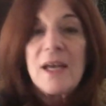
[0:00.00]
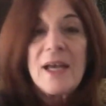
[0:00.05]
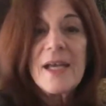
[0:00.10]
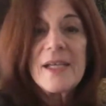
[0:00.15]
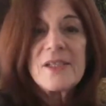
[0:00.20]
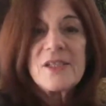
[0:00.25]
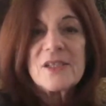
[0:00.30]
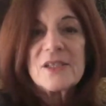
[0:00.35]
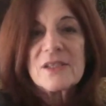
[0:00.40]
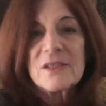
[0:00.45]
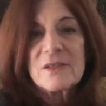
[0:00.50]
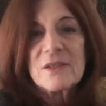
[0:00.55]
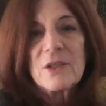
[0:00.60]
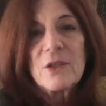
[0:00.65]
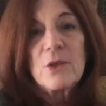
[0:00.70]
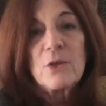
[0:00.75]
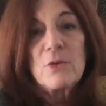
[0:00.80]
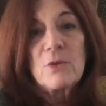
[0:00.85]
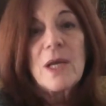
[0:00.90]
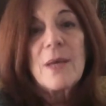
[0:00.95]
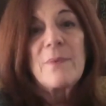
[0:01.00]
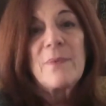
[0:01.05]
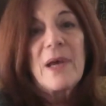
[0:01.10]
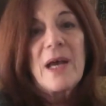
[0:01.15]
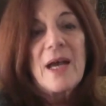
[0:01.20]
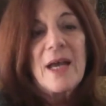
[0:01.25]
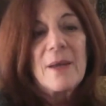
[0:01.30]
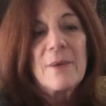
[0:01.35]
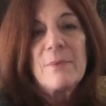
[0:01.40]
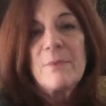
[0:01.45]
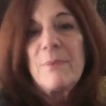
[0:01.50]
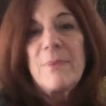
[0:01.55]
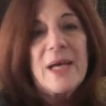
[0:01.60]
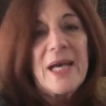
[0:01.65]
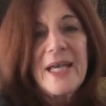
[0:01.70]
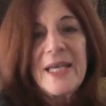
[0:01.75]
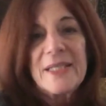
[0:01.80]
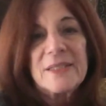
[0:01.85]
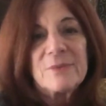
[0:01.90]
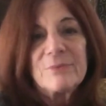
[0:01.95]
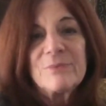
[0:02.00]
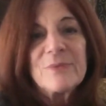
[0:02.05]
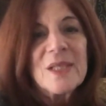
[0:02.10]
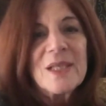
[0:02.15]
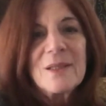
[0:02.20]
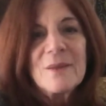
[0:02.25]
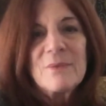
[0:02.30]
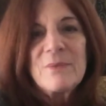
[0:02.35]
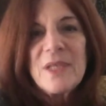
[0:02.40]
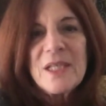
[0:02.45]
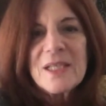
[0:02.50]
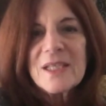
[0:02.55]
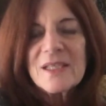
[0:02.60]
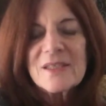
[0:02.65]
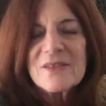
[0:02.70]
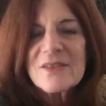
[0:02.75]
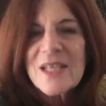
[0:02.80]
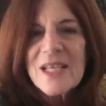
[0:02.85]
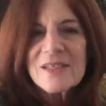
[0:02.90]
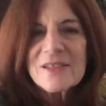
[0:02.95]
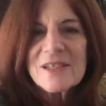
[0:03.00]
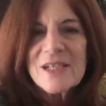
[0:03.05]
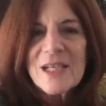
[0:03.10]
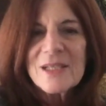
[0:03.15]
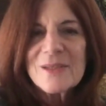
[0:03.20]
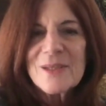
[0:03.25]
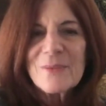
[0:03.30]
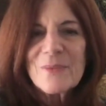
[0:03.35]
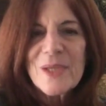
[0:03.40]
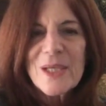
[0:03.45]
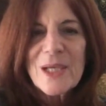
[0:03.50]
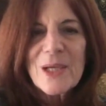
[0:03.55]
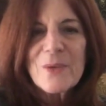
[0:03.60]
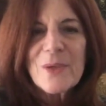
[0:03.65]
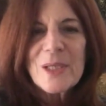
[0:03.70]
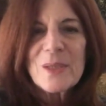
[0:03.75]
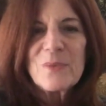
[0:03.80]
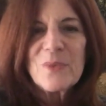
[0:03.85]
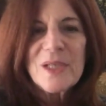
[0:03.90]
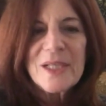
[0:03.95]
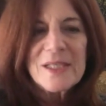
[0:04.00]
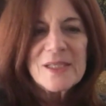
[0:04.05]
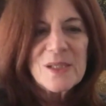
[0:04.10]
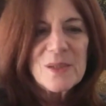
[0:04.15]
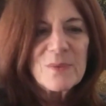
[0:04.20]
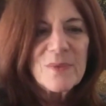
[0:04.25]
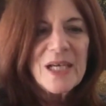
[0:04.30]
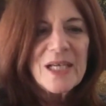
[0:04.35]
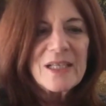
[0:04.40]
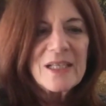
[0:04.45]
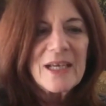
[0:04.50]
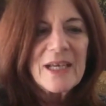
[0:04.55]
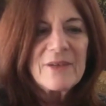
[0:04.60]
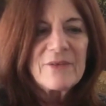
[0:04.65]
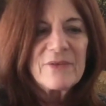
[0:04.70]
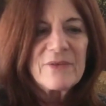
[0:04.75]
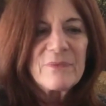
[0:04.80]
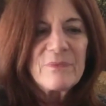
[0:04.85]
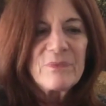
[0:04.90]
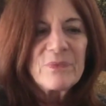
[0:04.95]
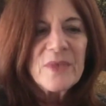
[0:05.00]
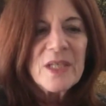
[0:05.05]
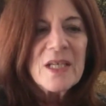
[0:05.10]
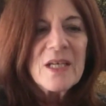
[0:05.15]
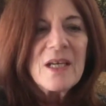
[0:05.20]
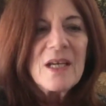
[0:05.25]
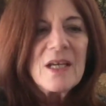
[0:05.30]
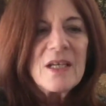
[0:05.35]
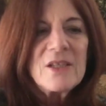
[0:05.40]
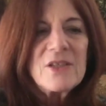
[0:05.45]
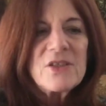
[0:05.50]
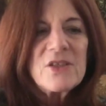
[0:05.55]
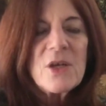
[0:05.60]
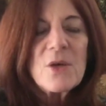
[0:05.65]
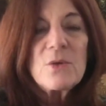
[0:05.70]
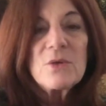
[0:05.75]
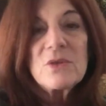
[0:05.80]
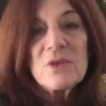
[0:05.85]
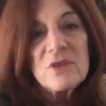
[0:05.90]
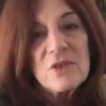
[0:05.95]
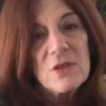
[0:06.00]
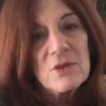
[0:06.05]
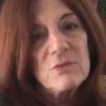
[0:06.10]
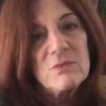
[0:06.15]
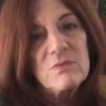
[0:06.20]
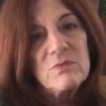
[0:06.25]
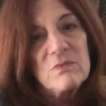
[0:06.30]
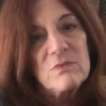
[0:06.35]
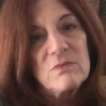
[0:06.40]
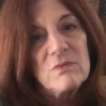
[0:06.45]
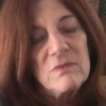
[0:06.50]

I just go right by it because that's not something I wanna bring into my life. So so